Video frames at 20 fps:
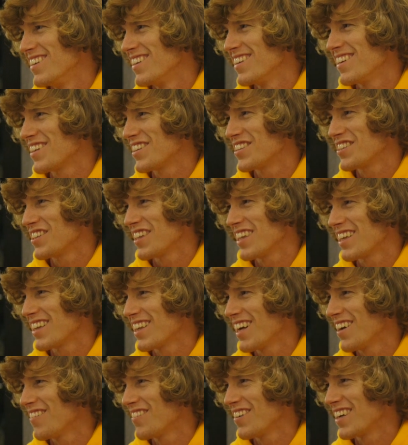Like shit like
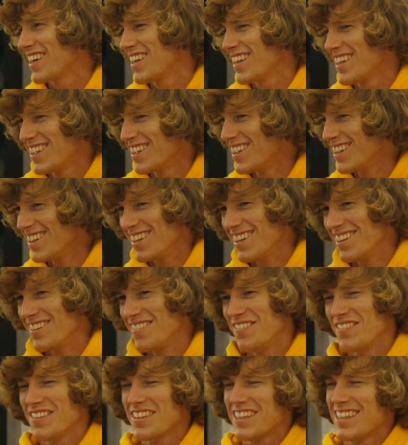that. I'm
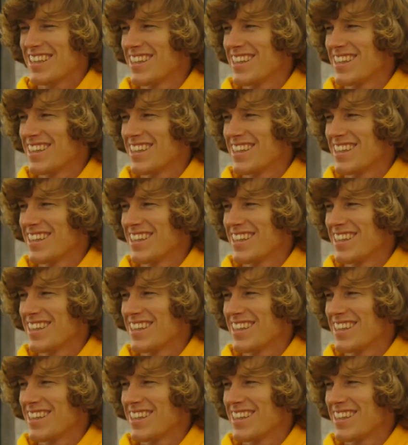like,